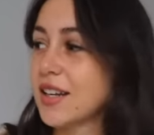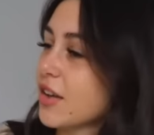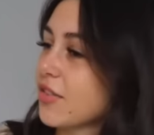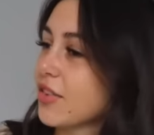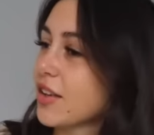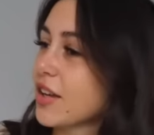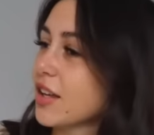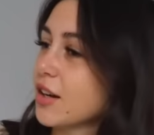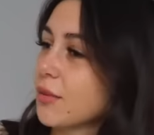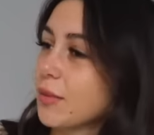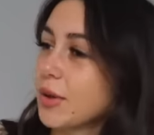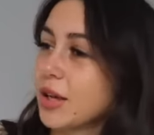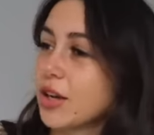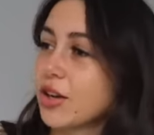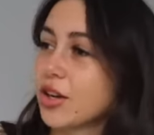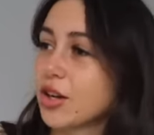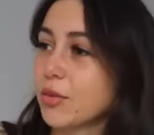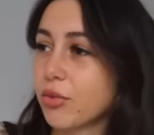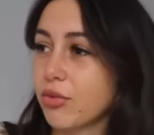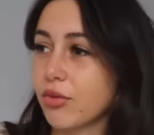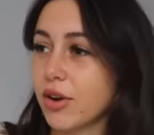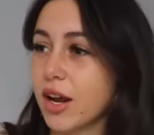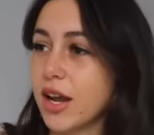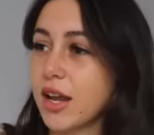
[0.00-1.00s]
I feel like it'll be a
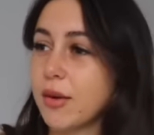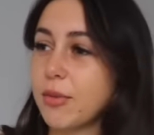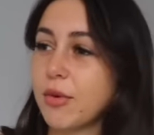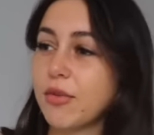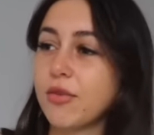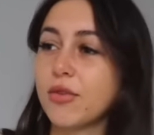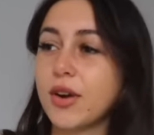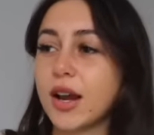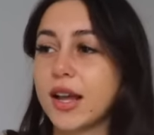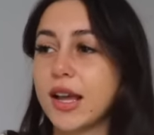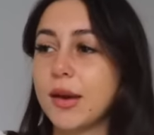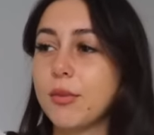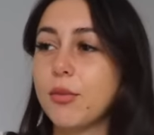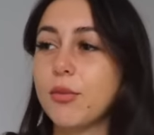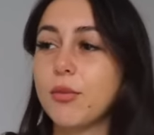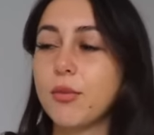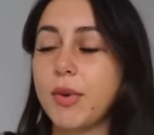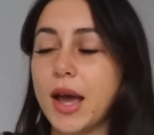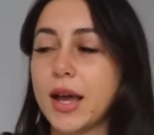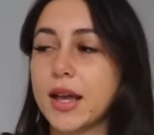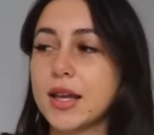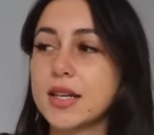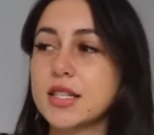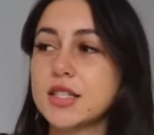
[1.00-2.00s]
good break before I get
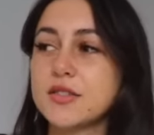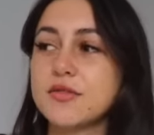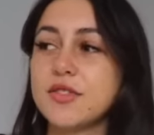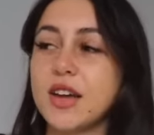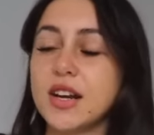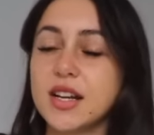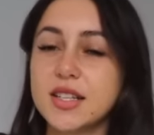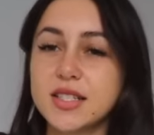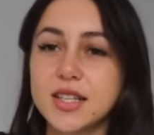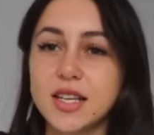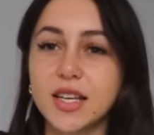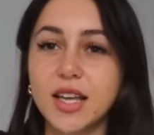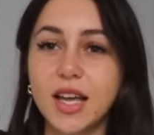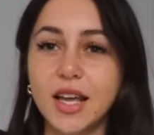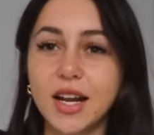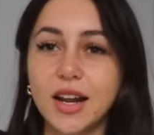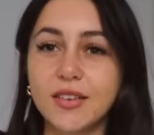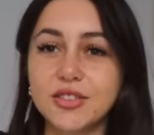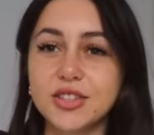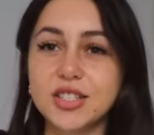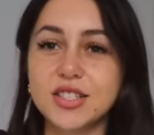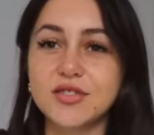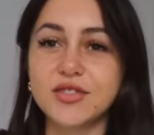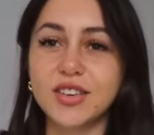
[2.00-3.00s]
back into fantasy again
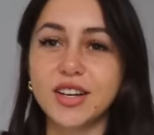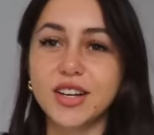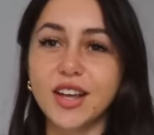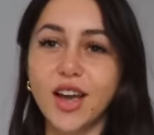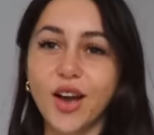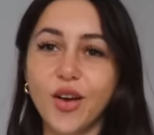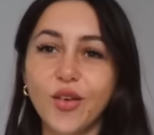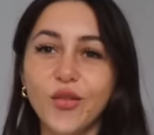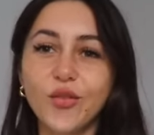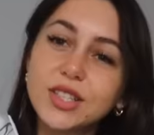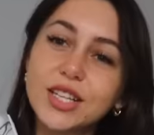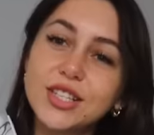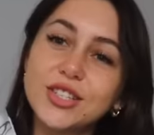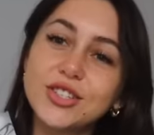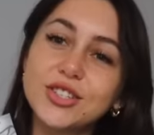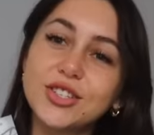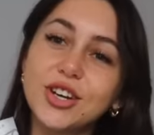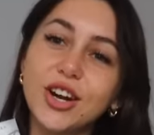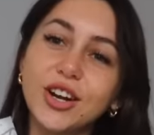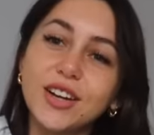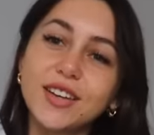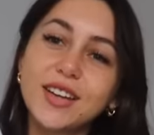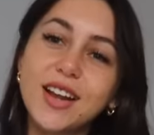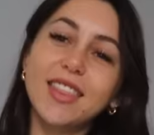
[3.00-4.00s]
after this video. Let's
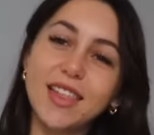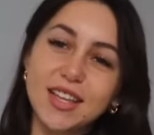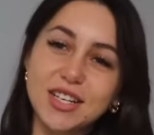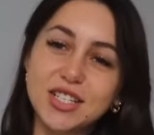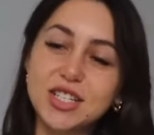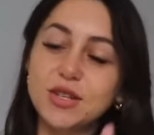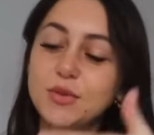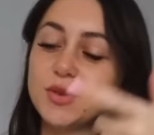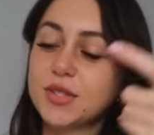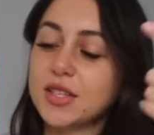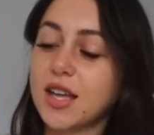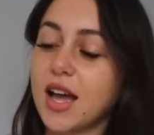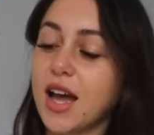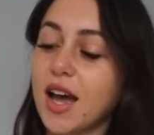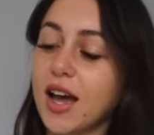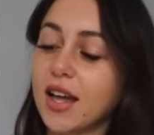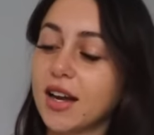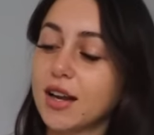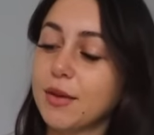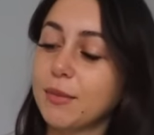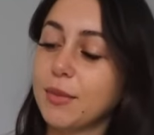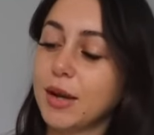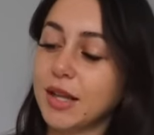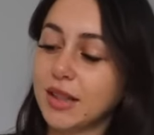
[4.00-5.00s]
start Then She Was
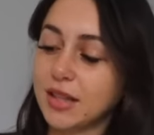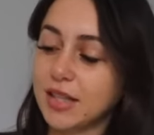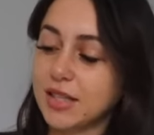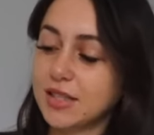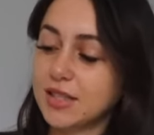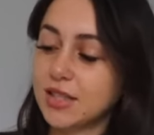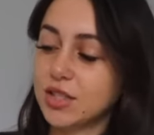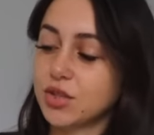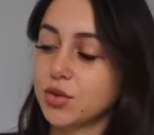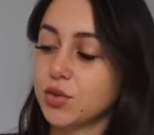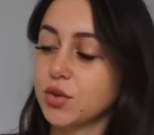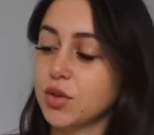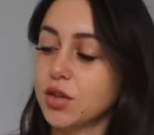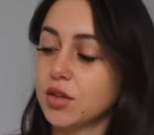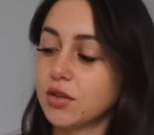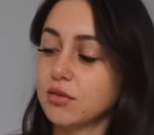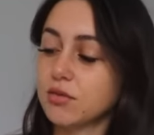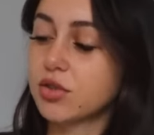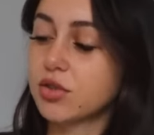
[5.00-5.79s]
Gone by Lisa Jewell.